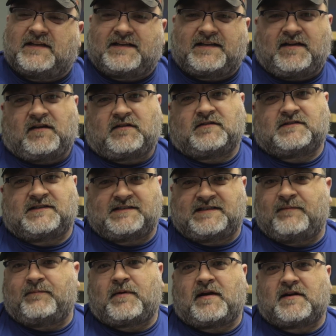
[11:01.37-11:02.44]
that character since
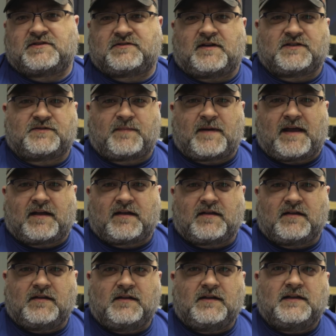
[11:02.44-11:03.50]
Empire Strikes Back.
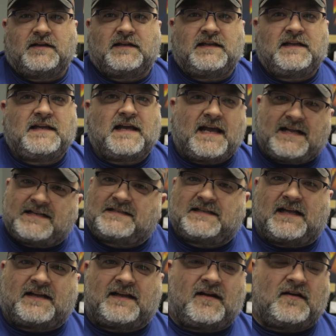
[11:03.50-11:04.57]
He hates
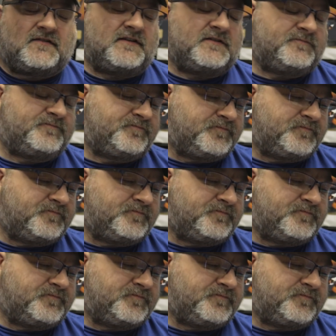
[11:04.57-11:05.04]
that character,